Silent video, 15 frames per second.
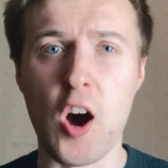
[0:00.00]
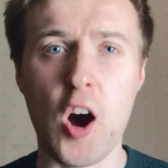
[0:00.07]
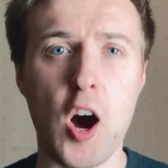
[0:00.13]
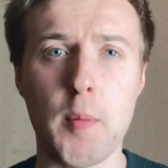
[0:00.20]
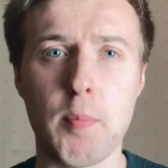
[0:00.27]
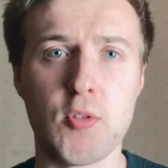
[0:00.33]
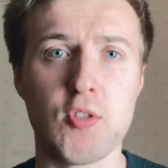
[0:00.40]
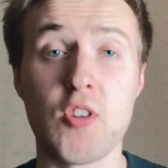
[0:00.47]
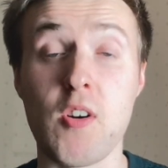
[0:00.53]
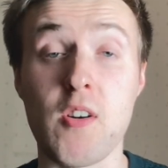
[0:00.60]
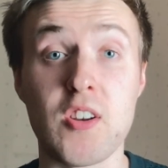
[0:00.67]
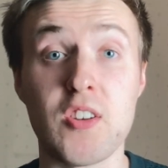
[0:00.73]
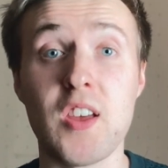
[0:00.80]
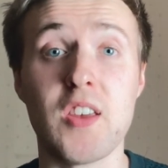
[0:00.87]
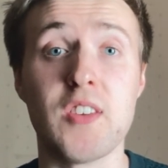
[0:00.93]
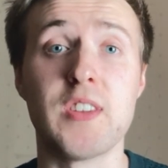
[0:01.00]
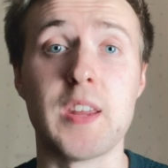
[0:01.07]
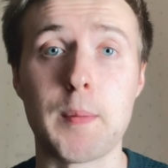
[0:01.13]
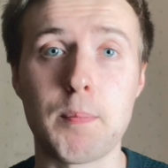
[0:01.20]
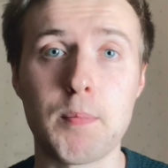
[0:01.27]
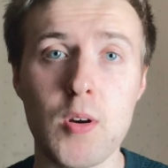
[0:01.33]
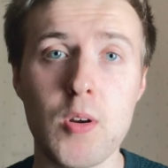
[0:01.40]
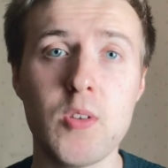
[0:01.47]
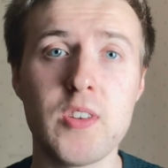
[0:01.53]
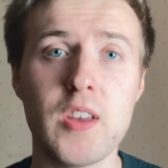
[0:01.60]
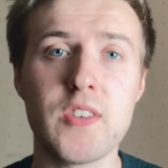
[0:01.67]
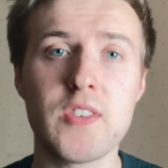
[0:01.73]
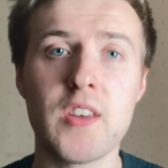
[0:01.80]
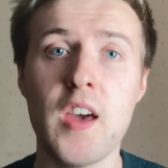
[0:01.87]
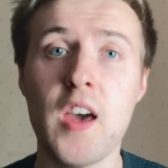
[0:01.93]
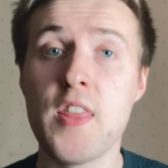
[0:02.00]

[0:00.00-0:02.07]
arbitrary testing process,